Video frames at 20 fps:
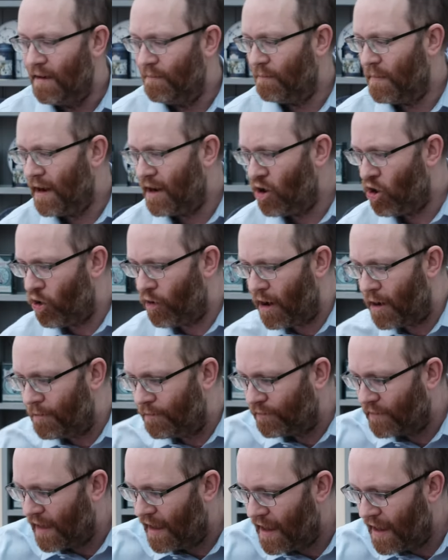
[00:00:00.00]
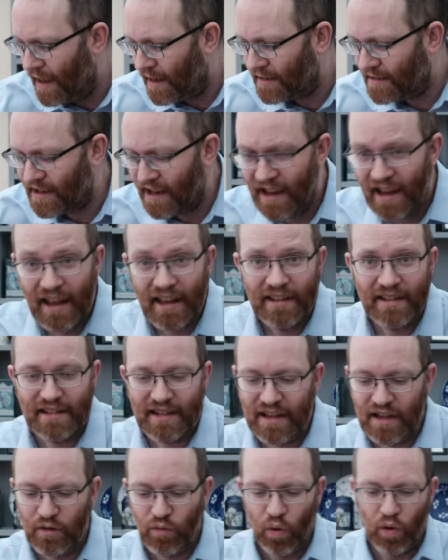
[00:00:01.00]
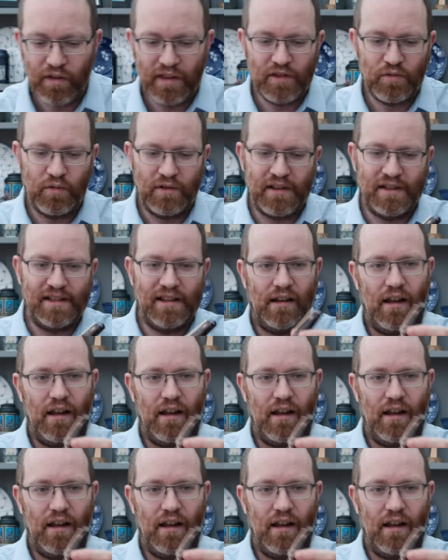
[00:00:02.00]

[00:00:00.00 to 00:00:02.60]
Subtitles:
Maiora and see what this one is